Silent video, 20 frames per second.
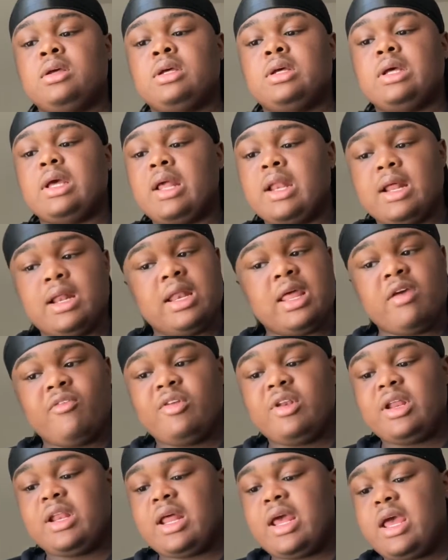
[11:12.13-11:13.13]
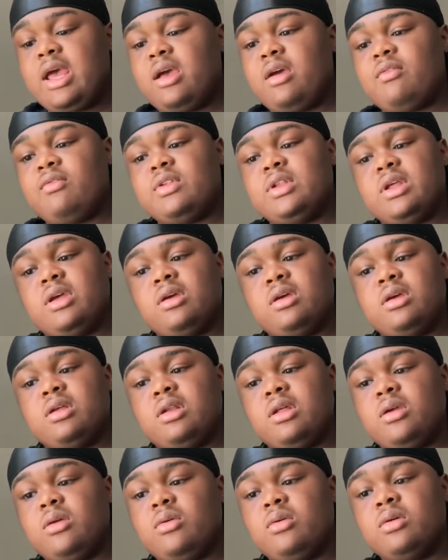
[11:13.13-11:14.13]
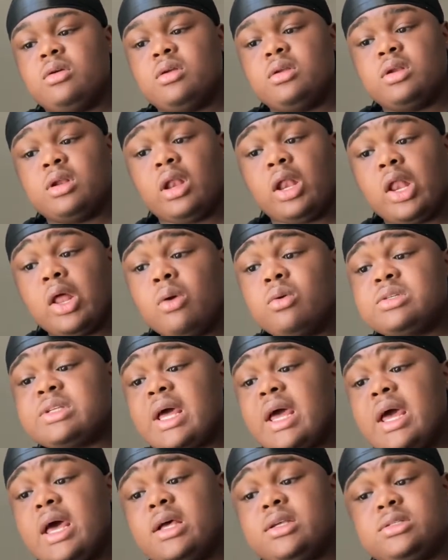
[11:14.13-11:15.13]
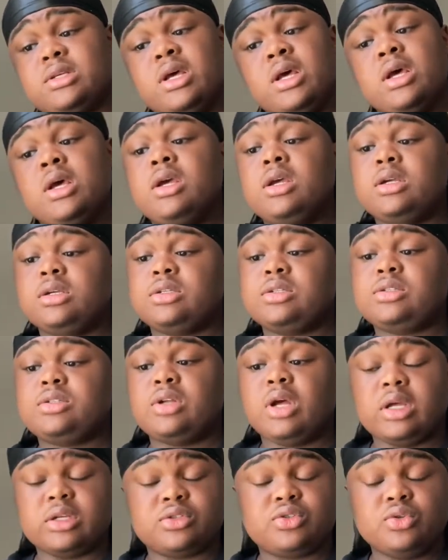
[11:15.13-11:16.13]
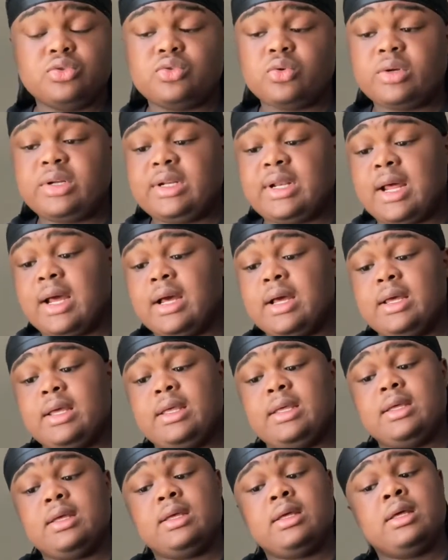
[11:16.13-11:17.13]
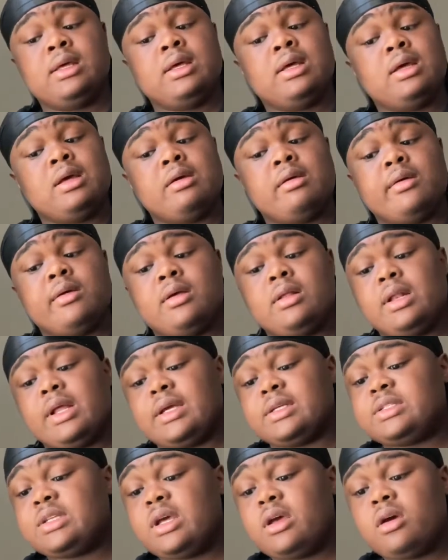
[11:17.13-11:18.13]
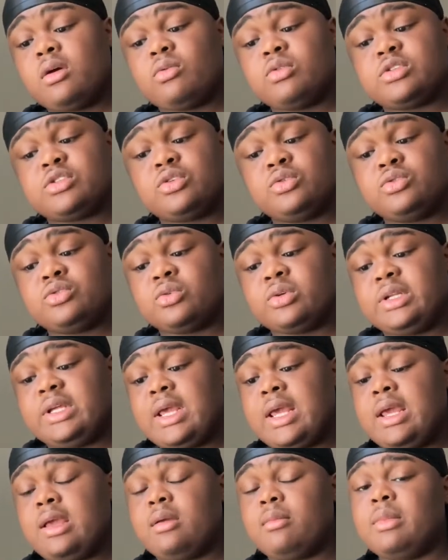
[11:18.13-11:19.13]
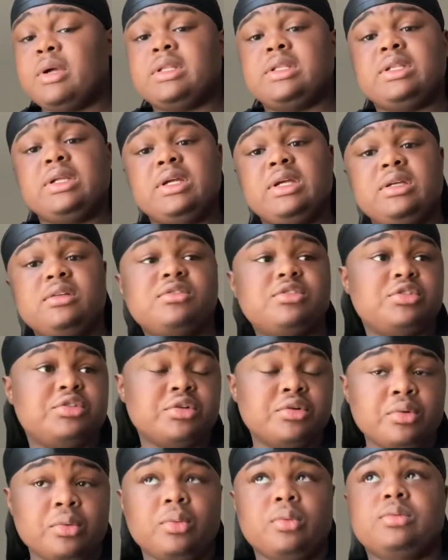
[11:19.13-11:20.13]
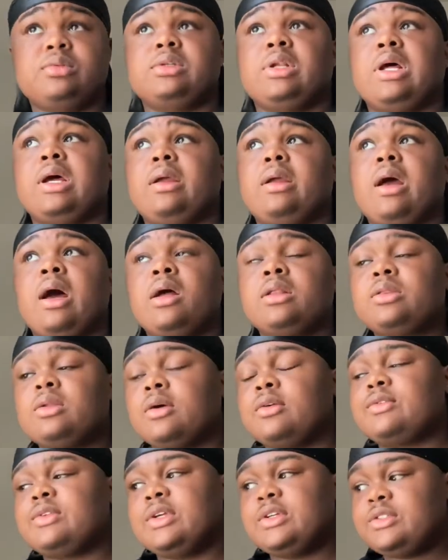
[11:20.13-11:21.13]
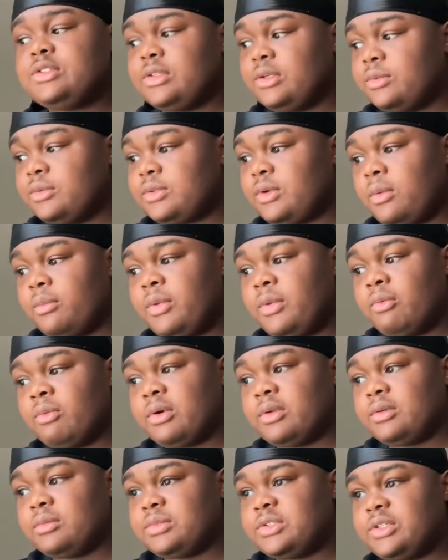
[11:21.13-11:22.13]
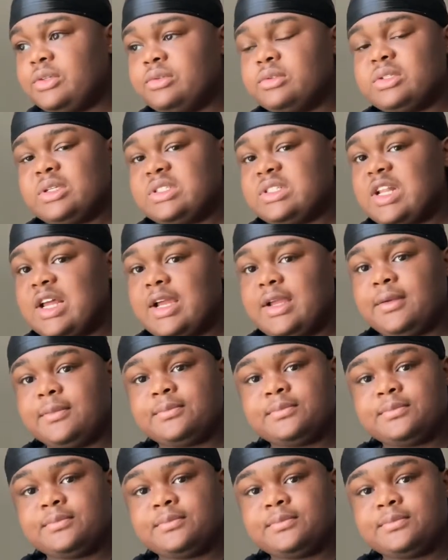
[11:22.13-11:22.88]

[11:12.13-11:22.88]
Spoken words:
And 11.5, the lowest as is $229. Like sale was $228, but these shoes, like I thought this shoe was gonna be one of them shoes that's like